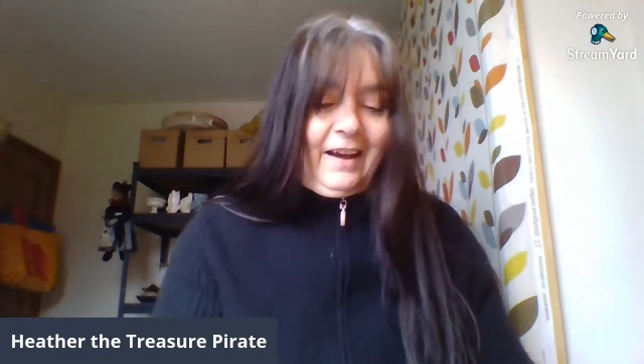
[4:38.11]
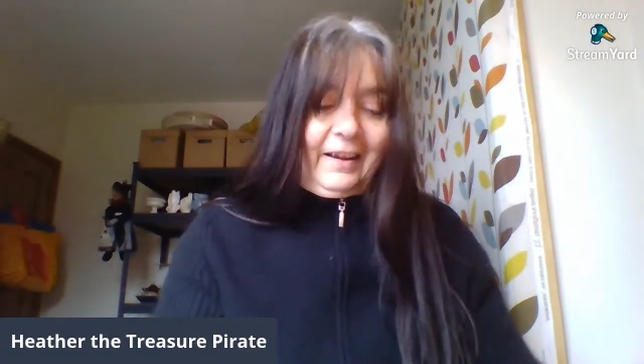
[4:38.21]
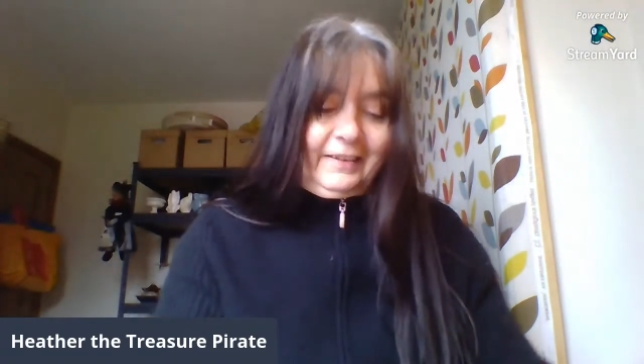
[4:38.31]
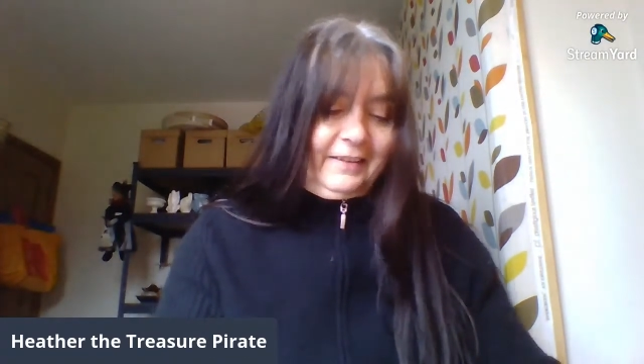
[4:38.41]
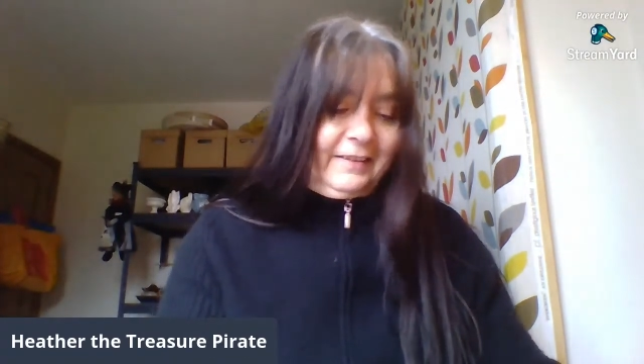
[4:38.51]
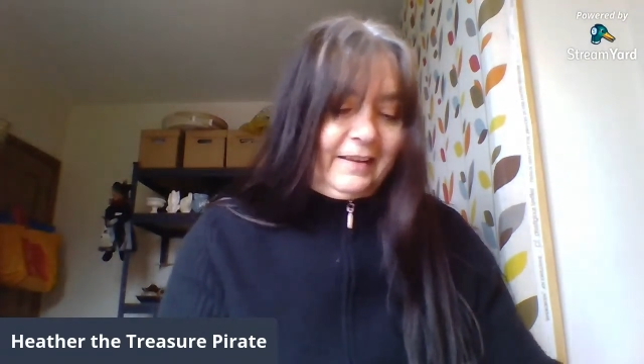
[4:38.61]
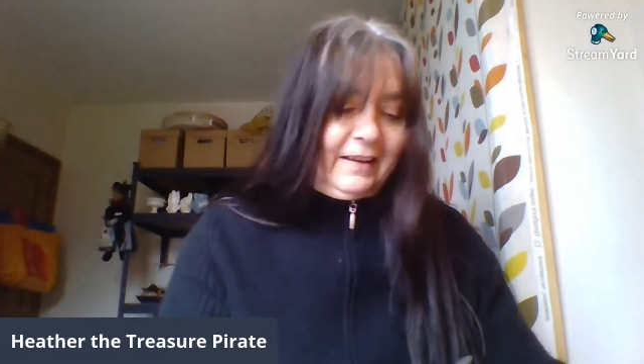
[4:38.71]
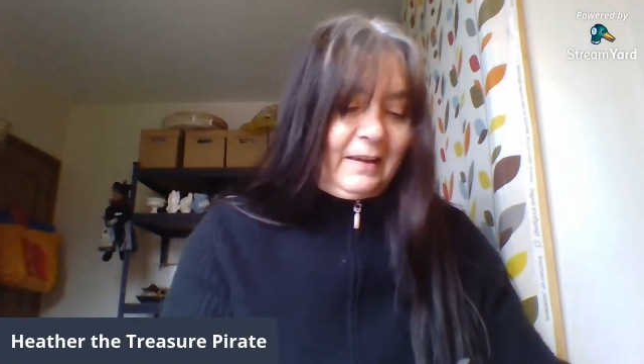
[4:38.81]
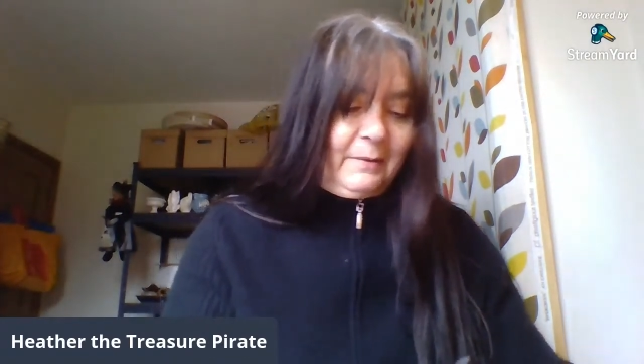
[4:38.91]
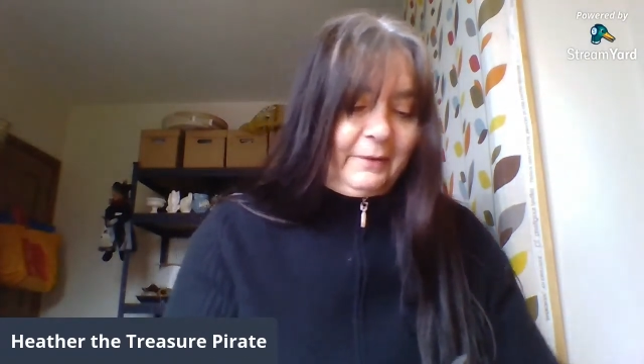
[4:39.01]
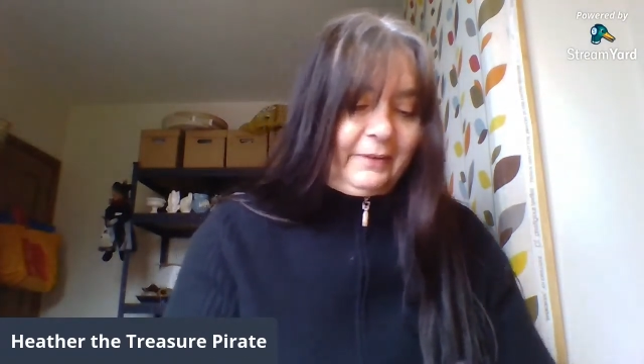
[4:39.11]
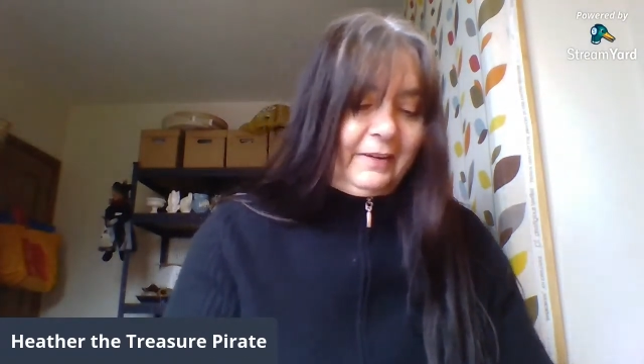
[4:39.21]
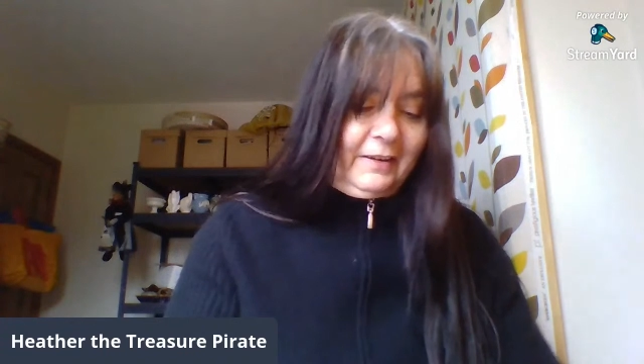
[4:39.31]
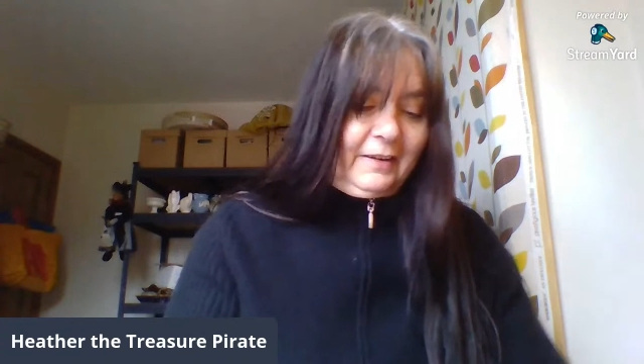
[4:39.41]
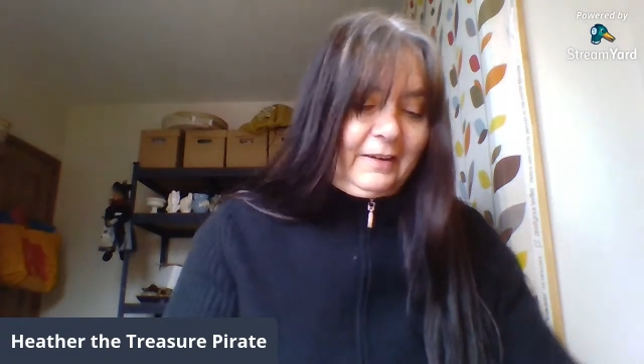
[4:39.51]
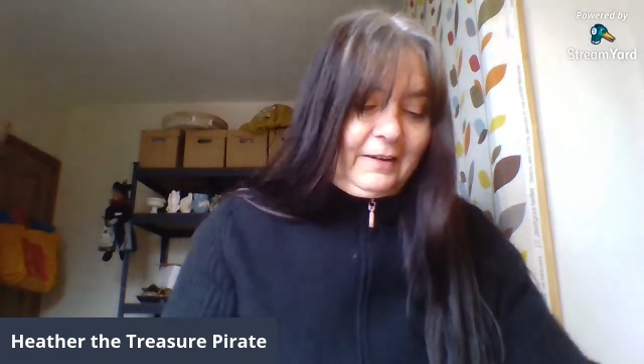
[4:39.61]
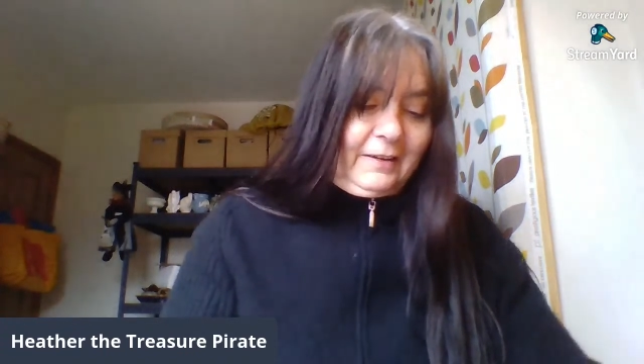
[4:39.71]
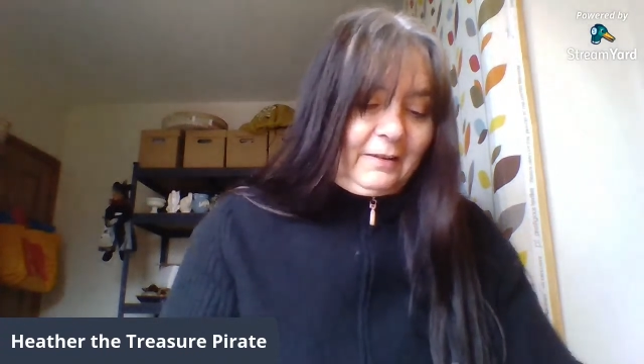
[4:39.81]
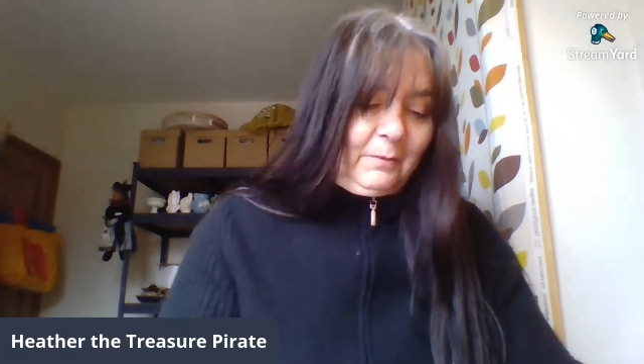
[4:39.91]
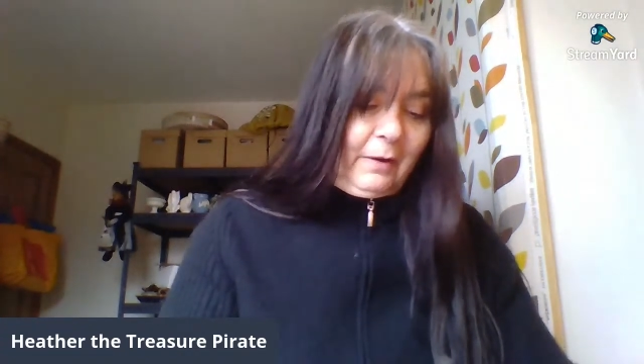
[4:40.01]
I didn't think it was
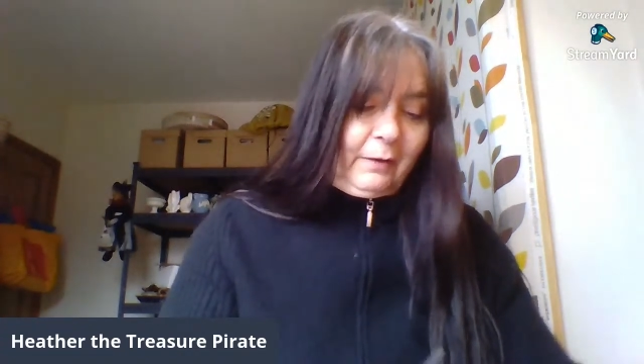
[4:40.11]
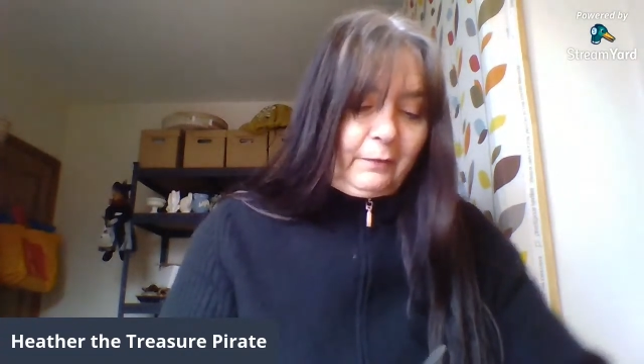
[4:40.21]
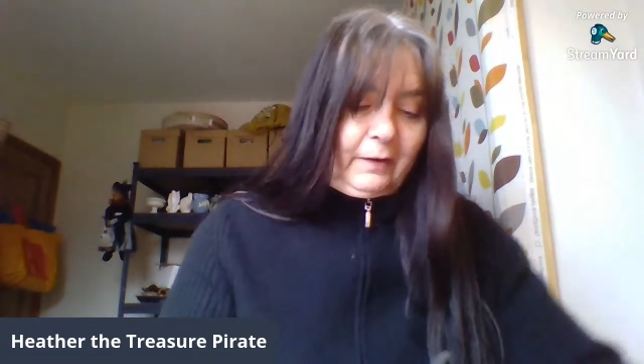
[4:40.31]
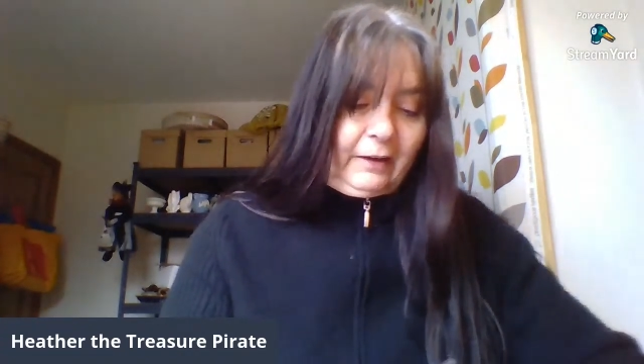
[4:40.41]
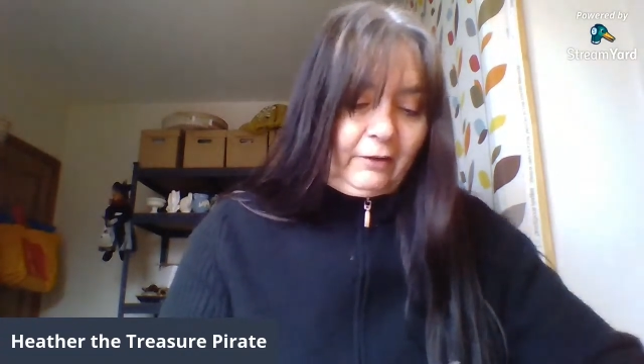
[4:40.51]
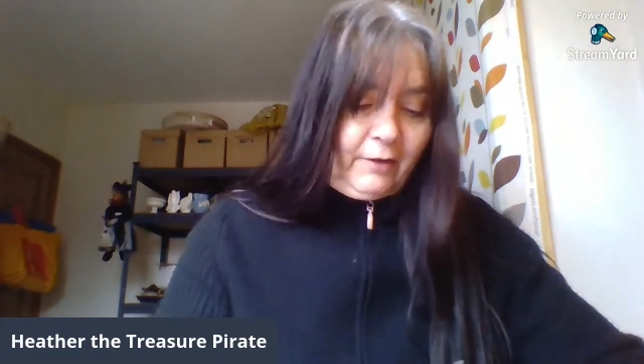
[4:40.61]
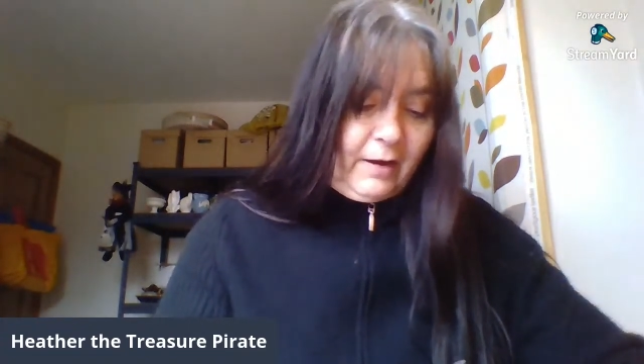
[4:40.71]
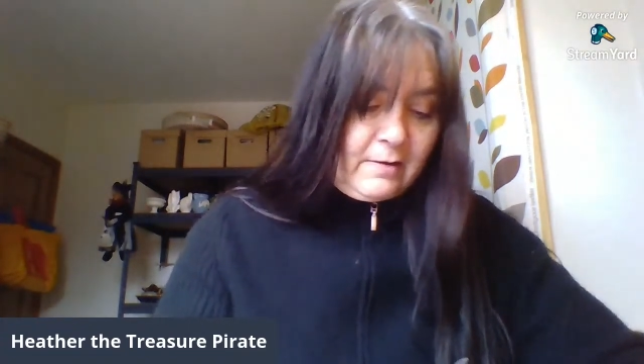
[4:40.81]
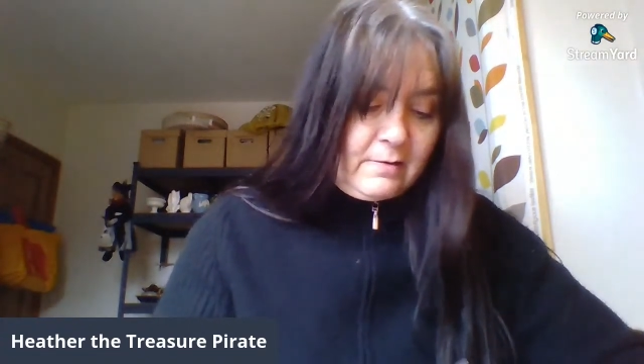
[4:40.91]
the wonderful Andrea.